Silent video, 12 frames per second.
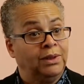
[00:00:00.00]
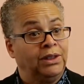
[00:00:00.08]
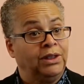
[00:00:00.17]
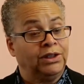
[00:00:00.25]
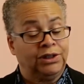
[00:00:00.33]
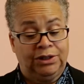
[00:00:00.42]
in
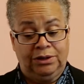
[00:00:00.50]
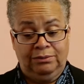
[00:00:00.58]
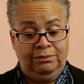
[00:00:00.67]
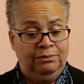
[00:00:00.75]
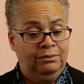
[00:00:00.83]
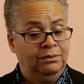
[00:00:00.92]
this
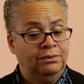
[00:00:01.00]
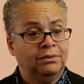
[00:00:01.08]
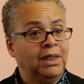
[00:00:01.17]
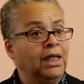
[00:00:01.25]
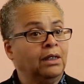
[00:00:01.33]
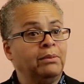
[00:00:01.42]

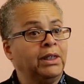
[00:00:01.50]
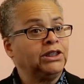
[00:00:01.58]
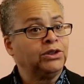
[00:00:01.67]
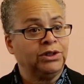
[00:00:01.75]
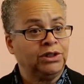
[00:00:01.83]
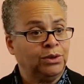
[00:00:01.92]

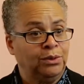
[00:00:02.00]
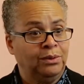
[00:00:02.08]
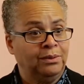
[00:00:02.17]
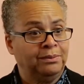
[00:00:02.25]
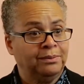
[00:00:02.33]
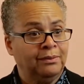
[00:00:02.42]
elementary school.